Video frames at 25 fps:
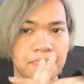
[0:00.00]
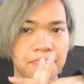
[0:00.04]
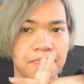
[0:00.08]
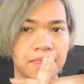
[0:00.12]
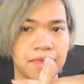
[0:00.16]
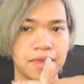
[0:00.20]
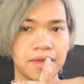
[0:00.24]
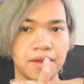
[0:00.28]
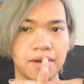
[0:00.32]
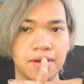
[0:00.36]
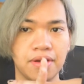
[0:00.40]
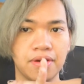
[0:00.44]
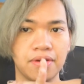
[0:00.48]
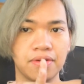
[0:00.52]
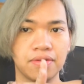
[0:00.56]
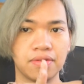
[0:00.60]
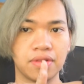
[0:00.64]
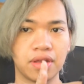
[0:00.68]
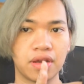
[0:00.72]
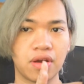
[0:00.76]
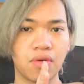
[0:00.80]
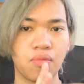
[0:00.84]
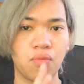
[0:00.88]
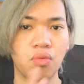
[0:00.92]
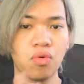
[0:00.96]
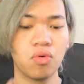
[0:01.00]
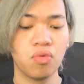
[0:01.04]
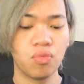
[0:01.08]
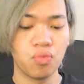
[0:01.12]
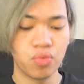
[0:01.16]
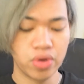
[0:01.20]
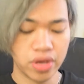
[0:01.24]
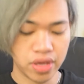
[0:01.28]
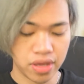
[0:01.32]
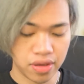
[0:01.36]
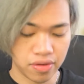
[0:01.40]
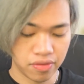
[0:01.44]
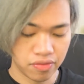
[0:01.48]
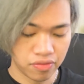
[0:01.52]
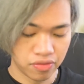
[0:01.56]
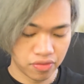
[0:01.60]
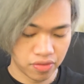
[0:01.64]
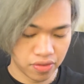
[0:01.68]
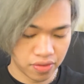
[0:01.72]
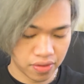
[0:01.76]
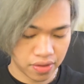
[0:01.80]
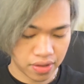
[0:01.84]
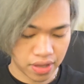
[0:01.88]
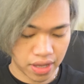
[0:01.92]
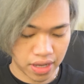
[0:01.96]
you know, like a wool weave,
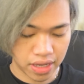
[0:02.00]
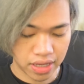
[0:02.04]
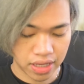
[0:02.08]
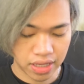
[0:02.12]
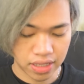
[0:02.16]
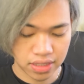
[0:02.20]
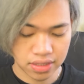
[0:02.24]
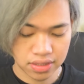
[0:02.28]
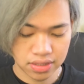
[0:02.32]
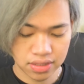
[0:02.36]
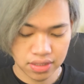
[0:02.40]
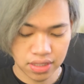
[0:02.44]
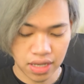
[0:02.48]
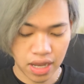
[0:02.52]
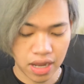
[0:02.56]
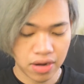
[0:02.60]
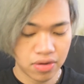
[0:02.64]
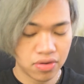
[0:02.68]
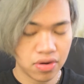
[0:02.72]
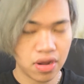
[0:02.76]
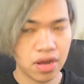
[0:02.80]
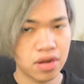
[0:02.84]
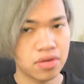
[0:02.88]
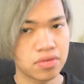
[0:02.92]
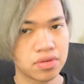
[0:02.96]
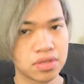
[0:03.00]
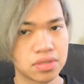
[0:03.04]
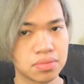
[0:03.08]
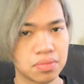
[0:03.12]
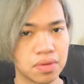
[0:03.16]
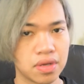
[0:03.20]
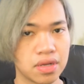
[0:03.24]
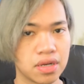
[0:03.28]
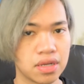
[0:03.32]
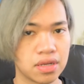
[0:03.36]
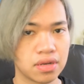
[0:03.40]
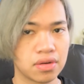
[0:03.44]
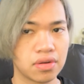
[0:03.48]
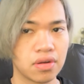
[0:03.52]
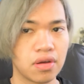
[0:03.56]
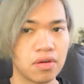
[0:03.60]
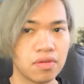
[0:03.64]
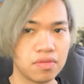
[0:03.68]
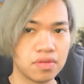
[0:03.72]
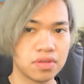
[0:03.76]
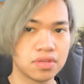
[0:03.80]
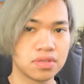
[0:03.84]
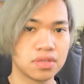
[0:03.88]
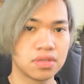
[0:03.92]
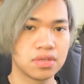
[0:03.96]
I guess. I don't know how to explain it,
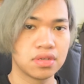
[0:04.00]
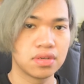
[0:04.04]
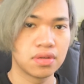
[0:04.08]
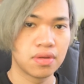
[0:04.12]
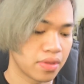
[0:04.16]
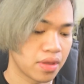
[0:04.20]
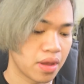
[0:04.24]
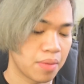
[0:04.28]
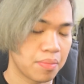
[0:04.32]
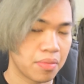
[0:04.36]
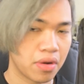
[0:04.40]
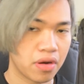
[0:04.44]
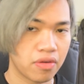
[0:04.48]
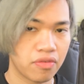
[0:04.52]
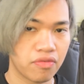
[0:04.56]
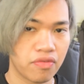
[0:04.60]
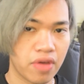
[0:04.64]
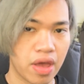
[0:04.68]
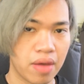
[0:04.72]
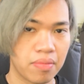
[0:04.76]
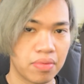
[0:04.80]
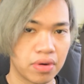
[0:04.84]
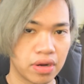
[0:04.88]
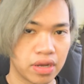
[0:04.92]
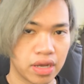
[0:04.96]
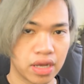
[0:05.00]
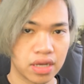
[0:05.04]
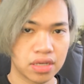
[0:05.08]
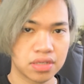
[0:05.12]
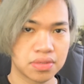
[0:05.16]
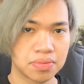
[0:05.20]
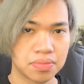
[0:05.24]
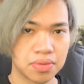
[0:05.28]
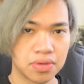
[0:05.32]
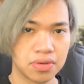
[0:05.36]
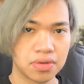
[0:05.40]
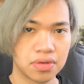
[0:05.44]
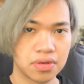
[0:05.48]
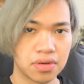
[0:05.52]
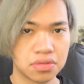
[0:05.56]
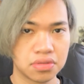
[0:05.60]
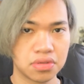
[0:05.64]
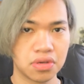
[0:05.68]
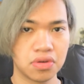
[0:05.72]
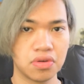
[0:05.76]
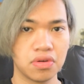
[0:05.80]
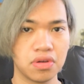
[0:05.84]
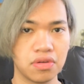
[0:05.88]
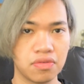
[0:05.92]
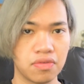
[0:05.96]
obviously. I'm not a fabric expert,
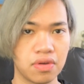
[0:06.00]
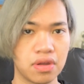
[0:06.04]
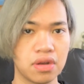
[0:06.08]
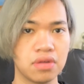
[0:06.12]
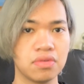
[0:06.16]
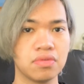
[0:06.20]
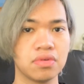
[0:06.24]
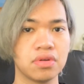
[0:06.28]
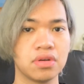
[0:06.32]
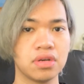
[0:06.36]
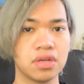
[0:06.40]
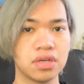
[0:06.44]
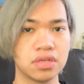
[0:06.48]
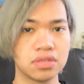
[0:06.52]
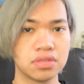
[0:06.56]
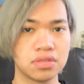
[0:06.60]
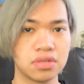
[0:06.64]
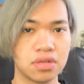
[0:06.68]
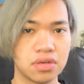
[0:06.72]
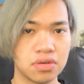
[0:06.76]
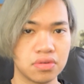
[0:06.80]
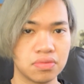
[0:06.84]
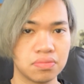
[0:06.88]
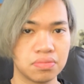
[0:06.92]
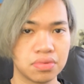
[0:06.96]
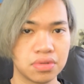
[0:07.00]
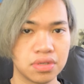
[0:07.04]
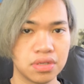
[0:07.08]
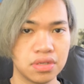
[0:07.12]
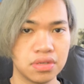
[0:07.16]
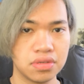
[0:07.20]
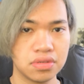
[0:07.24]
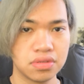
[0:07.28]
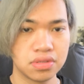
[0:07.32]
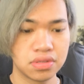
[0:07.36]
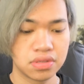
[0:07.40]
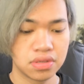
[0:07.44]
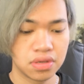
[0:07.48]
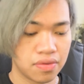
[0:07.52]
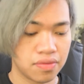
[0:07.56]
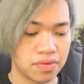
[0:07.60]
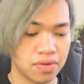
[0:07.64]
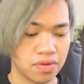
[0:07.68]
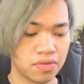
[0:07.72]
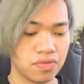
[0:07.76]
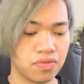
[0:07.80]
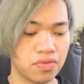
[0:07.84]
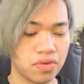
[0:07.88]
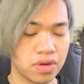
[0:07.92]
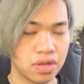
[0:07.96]
so if anyone does know, please
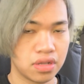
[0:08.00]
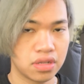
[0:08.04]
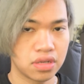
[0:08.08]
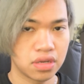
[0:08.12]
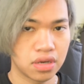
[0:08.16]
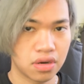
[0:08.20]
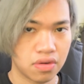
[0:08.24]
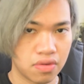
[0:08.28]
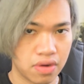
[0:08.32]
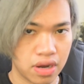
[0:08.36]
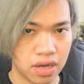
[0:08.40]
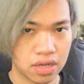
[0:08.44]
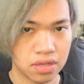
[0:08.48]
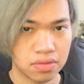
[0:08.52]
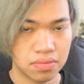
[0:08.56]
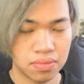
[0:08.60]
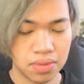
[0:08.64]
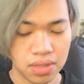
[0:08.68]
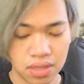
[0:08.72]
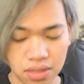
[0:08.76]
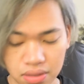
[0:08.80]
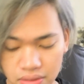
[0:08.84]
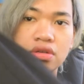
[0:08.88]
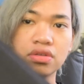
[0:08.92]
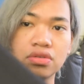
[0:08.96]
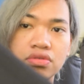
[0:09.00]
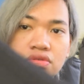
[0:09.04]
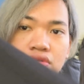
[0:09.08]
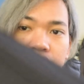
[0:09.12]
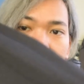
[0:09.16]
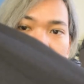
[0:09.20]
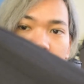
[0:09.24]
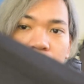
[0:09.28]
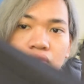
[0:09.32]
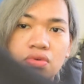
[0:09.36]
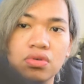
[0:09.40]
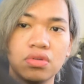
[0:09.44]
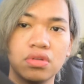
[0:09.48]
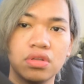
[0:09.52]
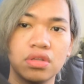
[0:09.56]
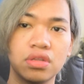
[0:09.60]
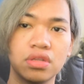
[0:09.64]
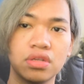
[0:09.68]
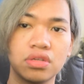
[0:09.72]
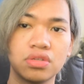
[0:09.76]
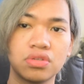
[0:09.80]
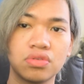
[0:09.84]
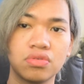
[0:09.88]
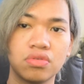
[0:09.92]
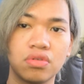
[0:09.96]
feel free to correct me. Using wool in
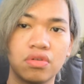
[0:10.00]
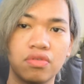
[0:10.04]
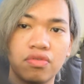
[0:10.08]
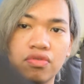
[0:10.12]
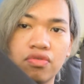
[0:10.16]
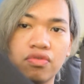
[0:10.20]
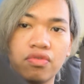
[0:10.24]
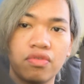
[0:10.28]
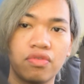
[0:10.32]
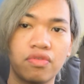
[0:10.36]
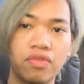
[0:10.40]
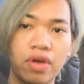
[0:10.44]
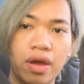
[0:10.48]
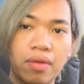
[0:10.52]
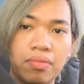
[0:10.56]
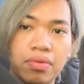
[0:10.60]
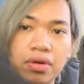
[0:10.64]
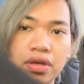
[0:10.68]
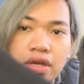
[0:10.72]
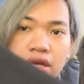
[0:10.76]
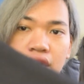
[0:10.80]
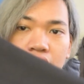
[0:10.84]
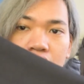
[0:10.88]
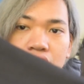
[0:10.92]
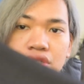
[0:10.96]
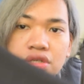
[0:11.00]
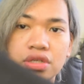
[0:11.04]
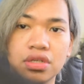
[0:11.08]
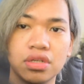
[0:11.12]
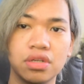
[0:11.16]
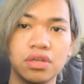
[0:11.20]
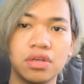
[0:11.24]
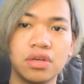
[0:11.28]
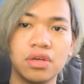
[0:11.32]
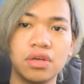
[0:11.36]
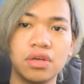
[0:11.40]
this sort of fabrication,